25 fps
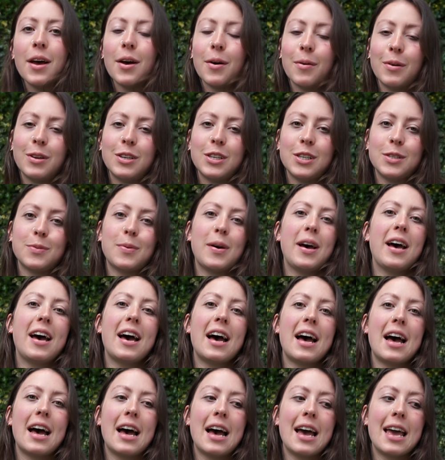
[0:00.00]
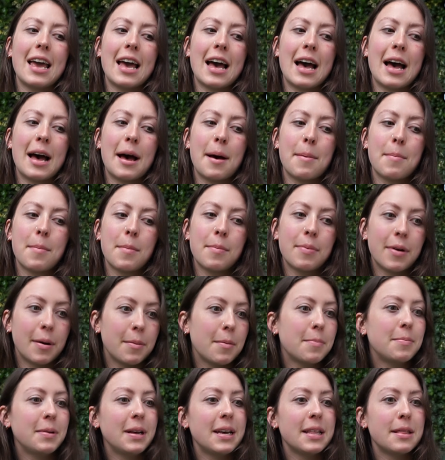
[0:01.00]
which is where I am
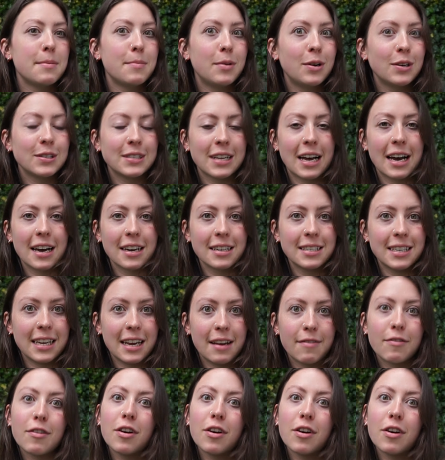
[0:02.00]
probably the most active